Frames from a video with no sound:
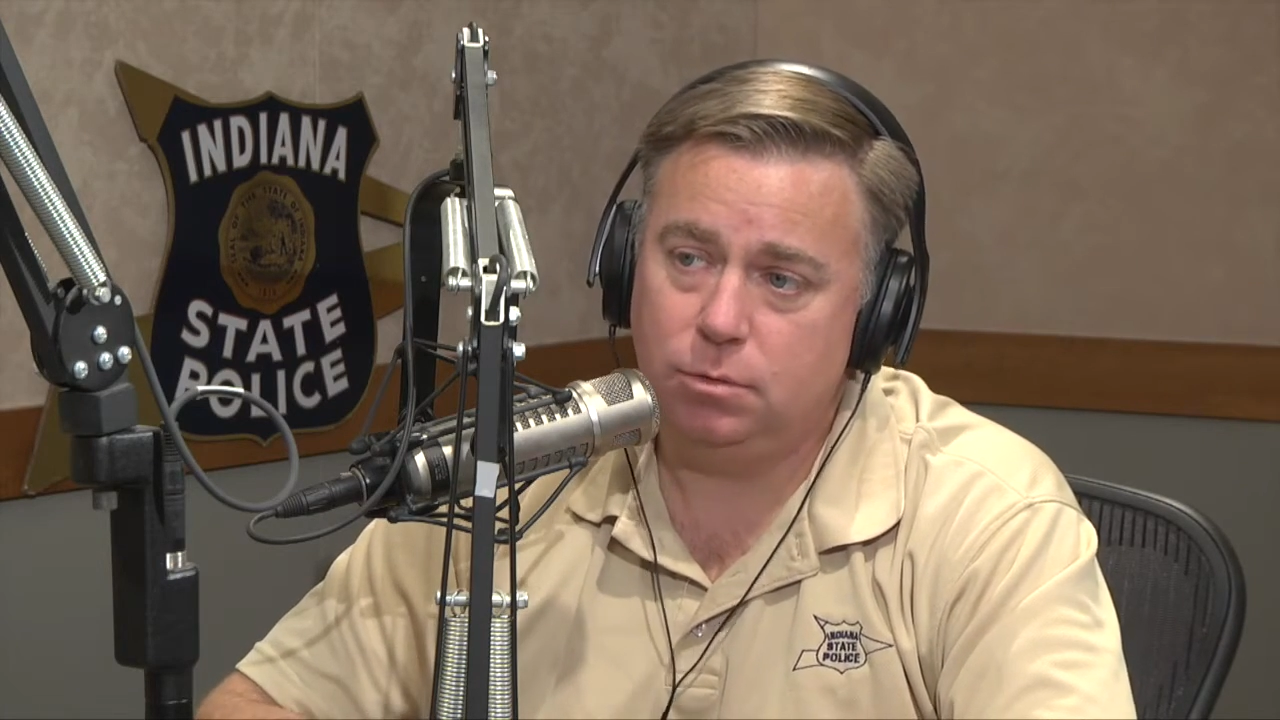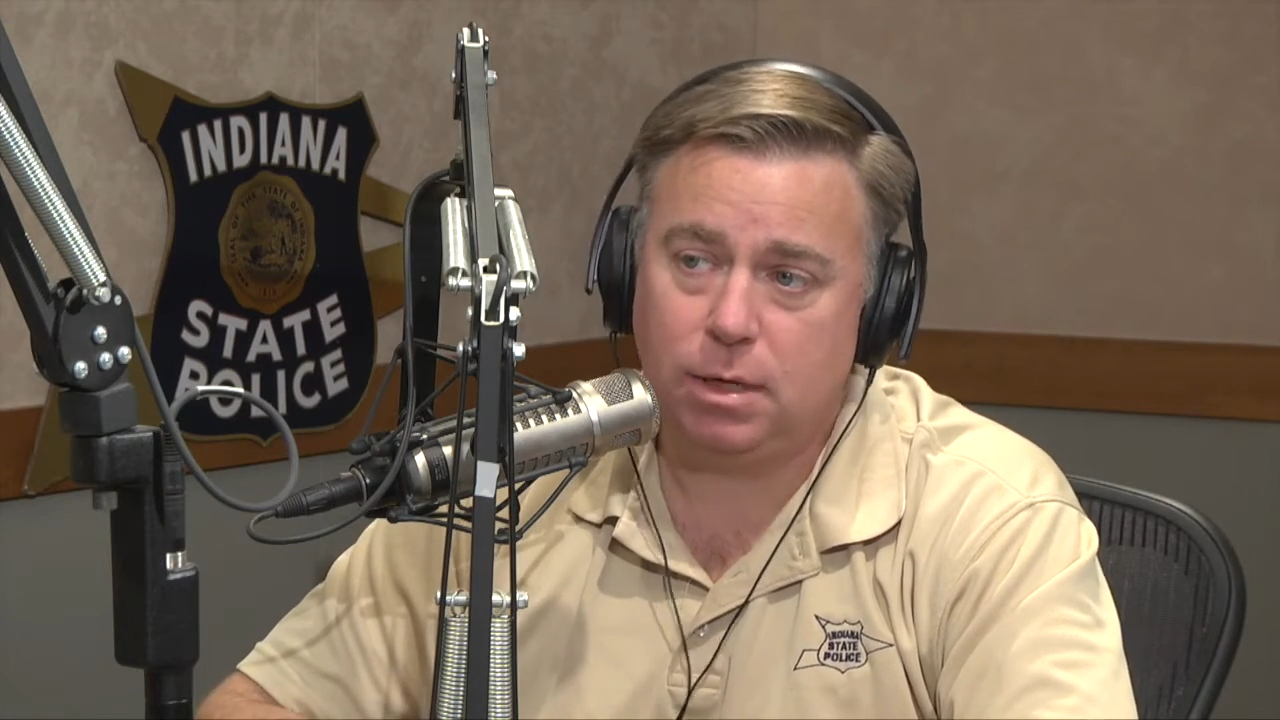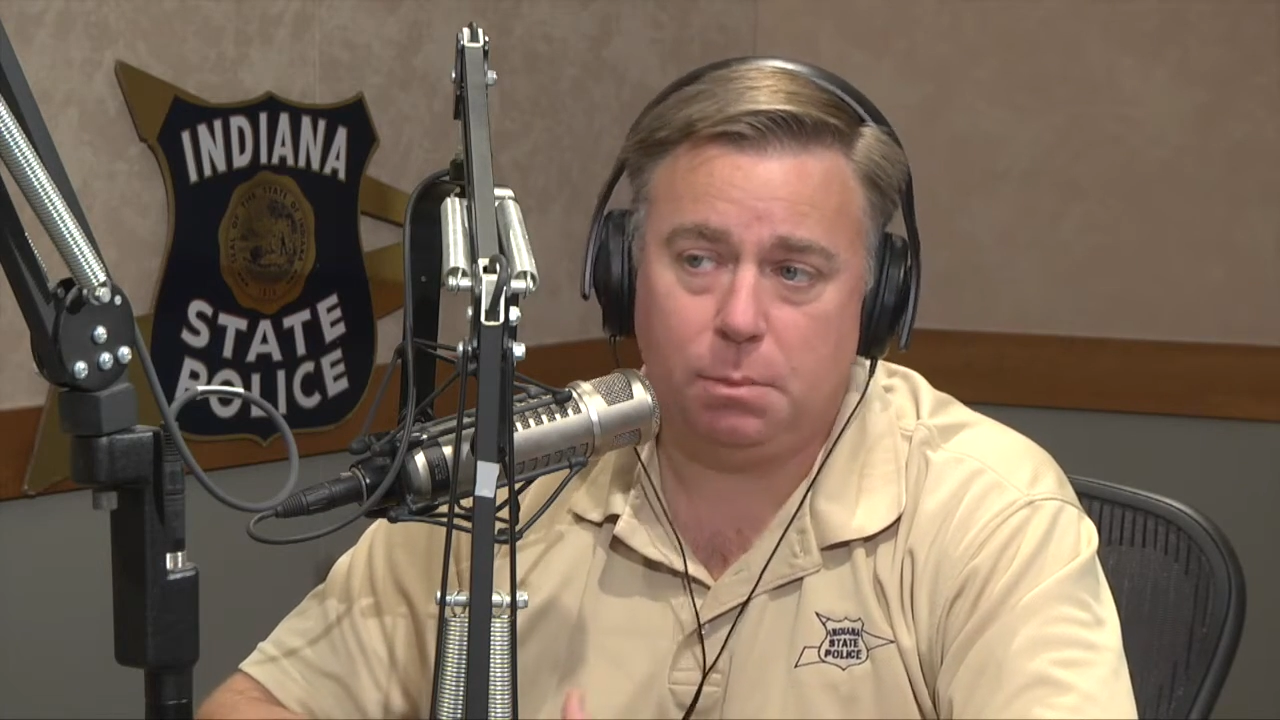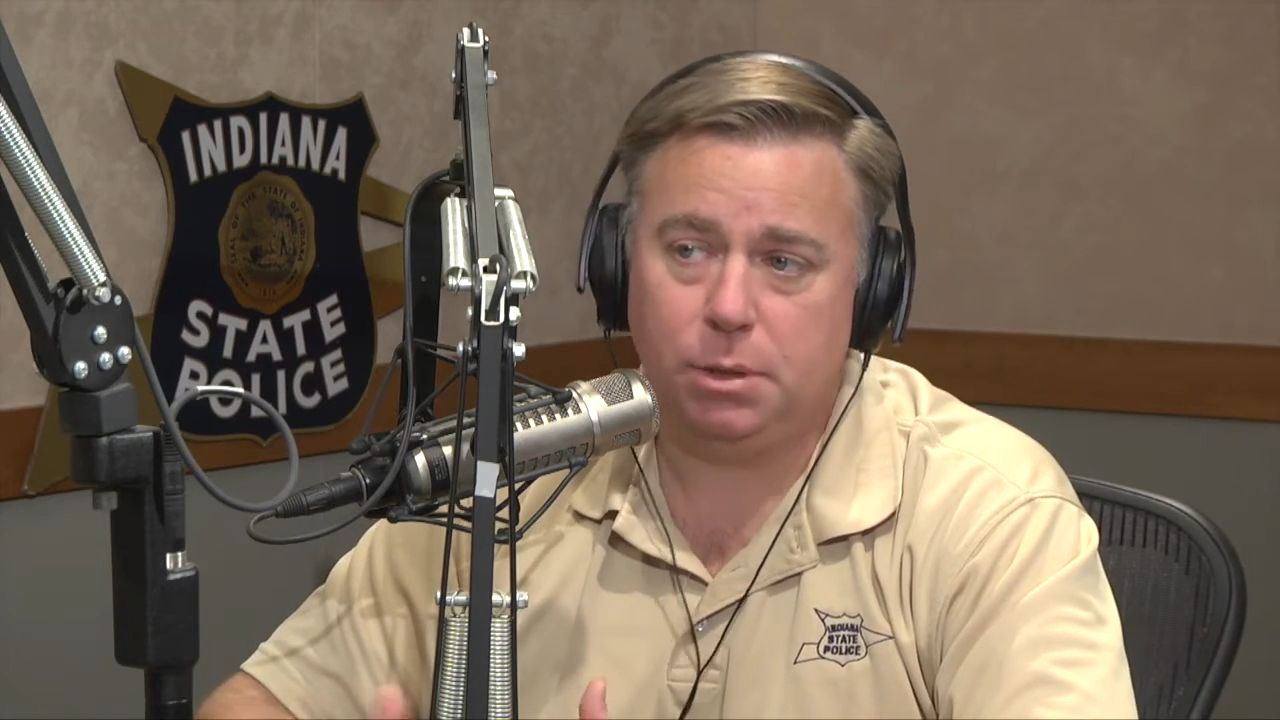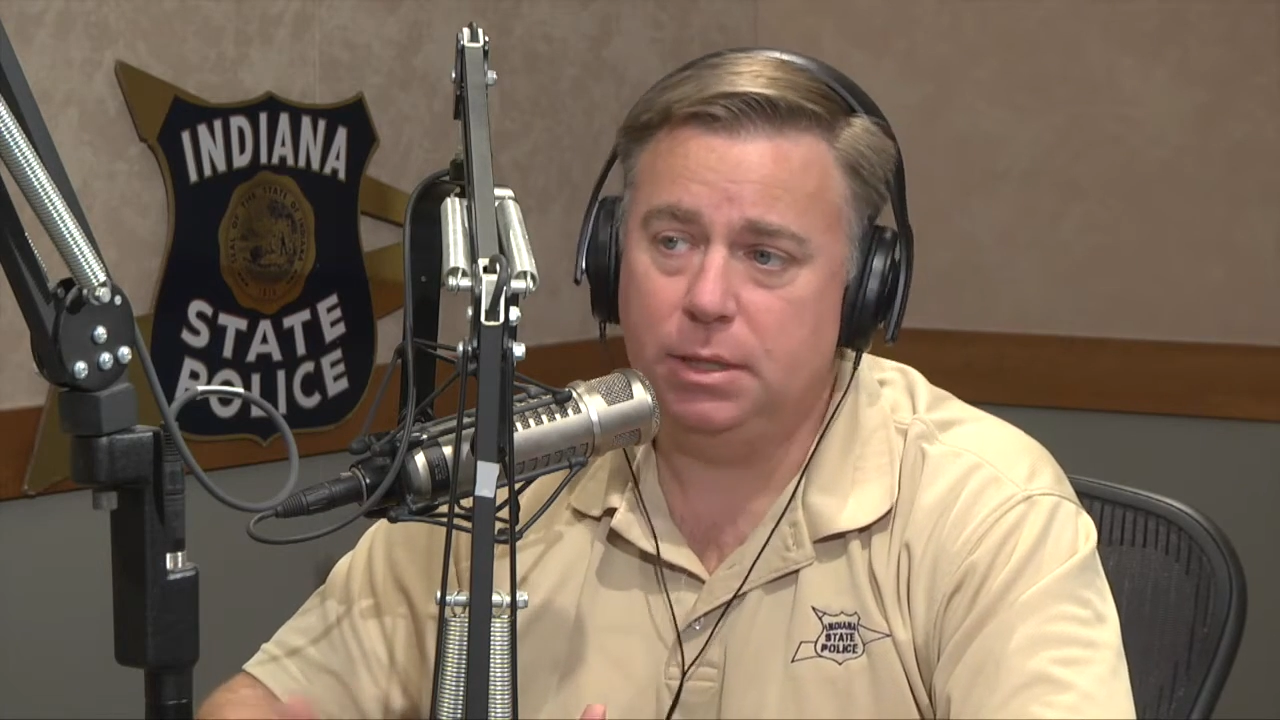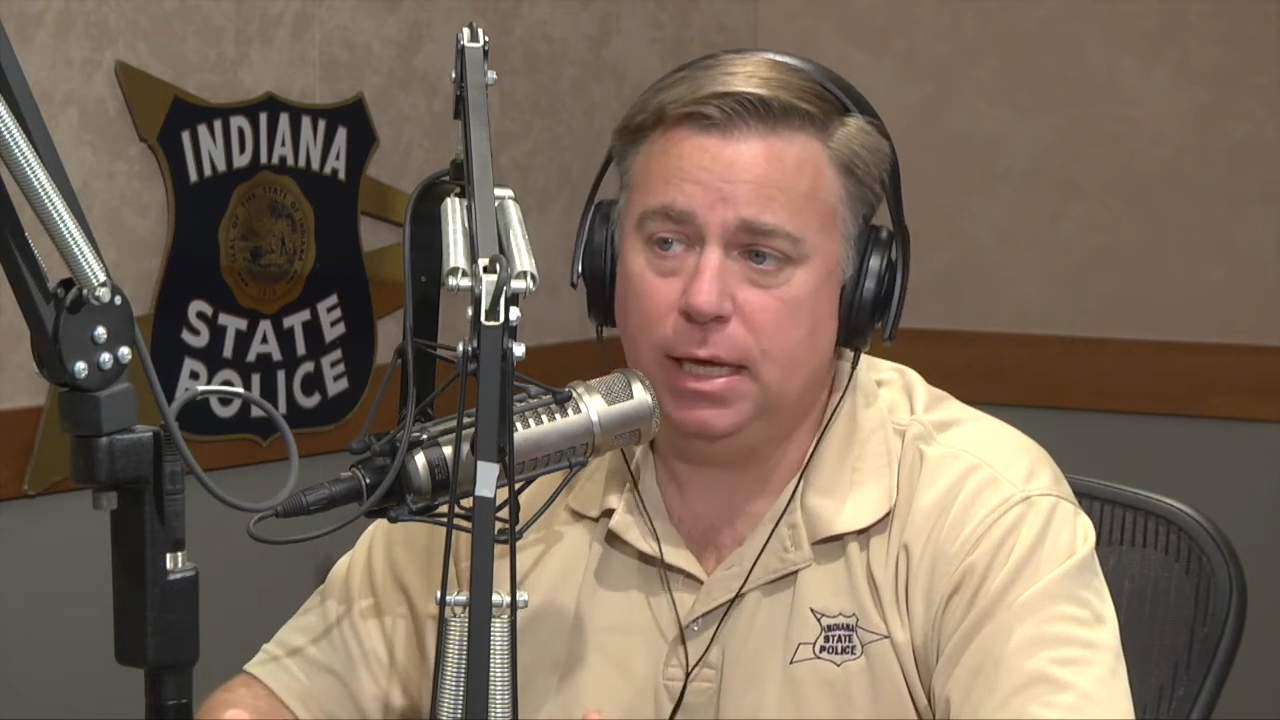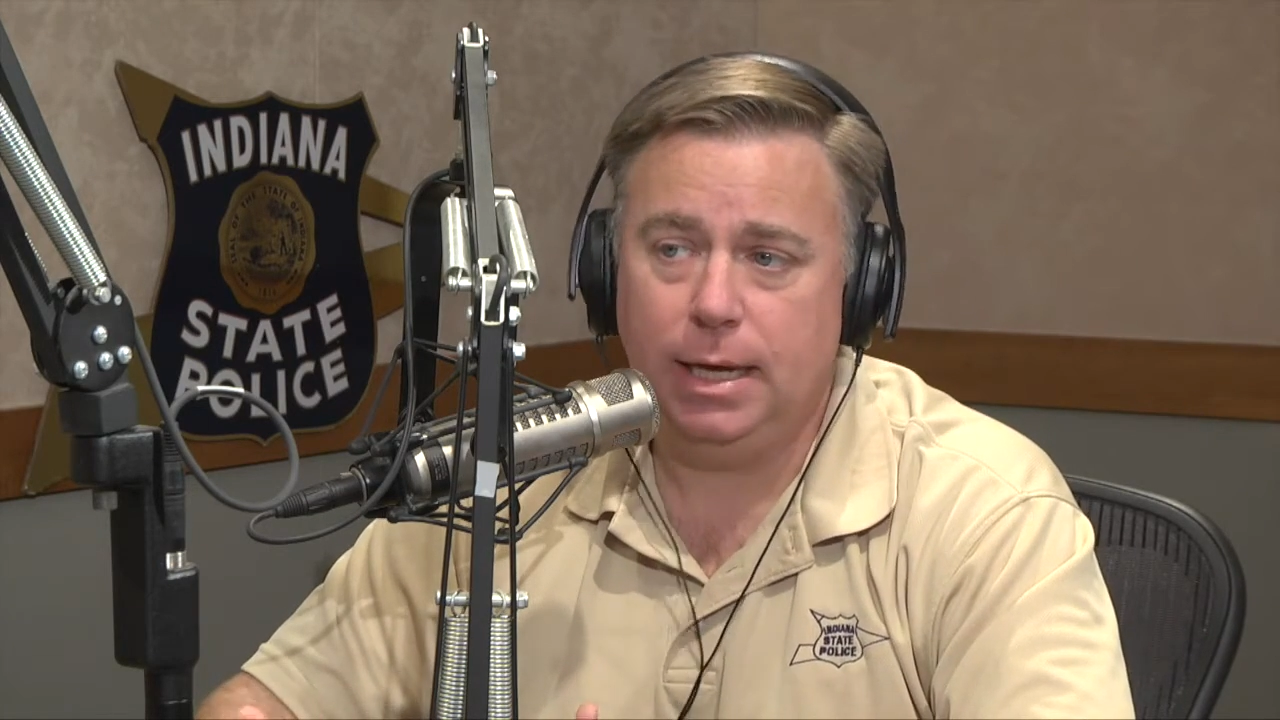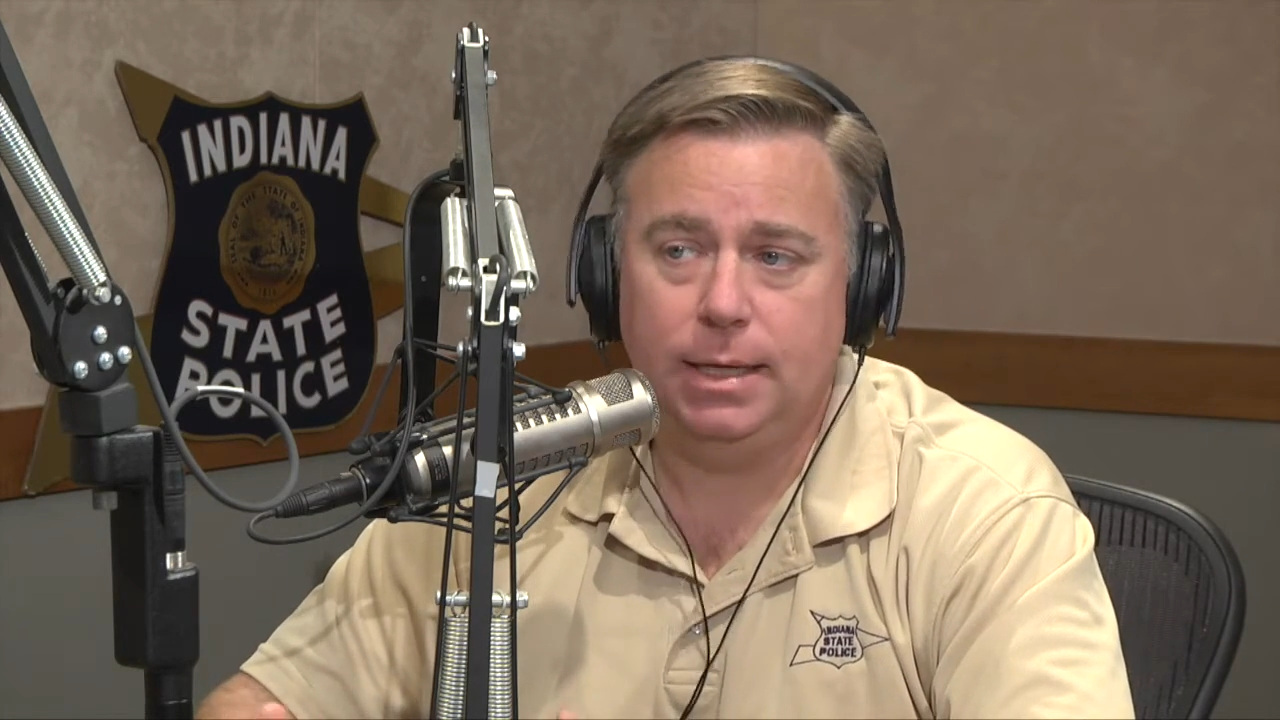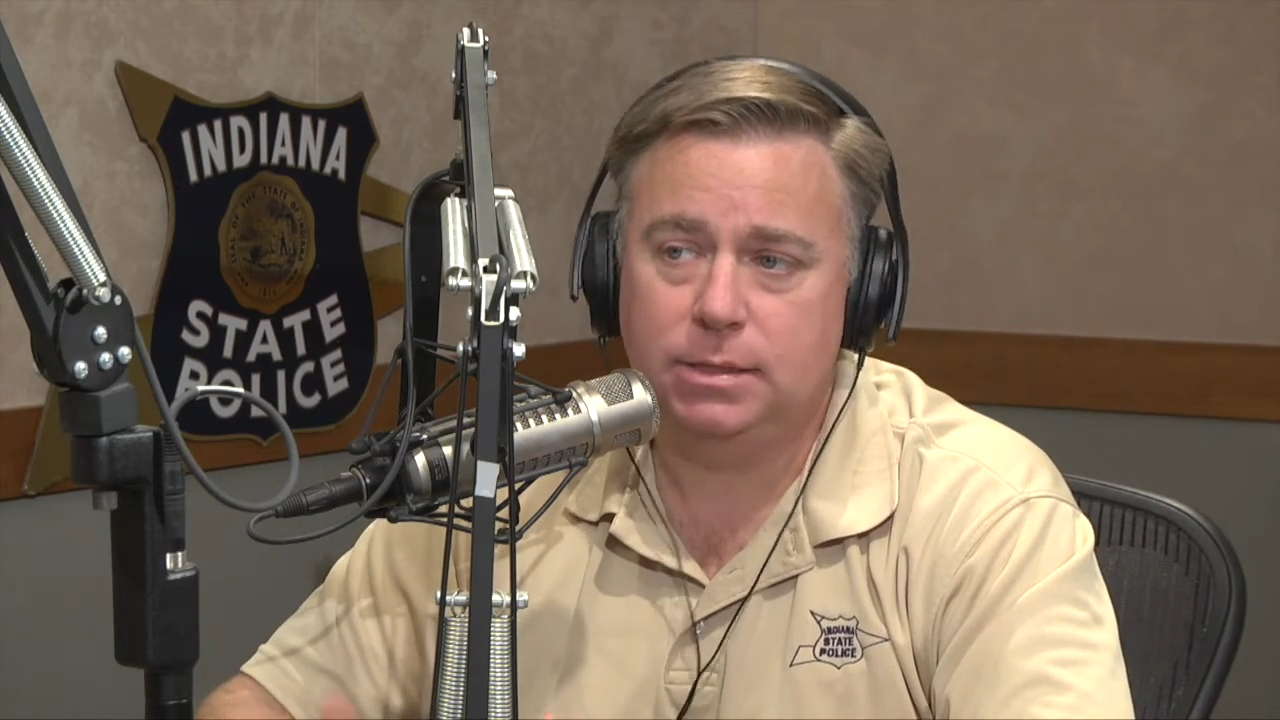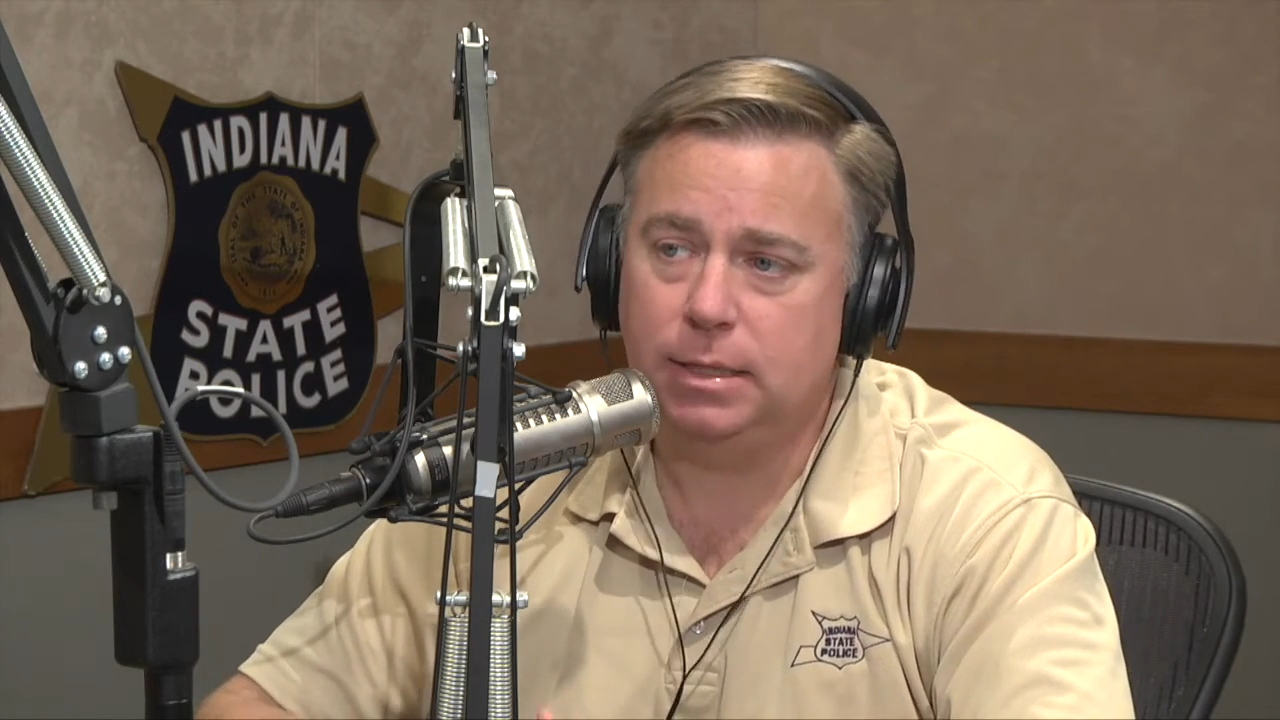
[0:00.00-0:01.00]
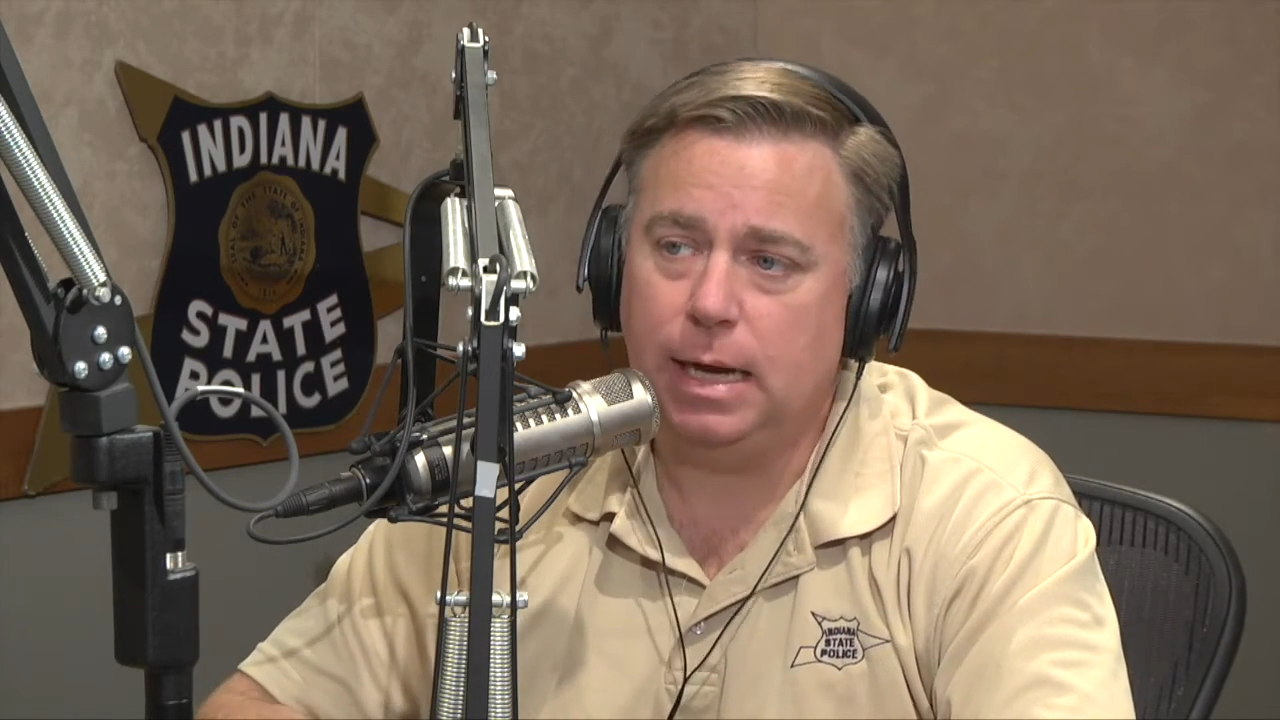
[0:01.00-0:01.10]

a couple of days to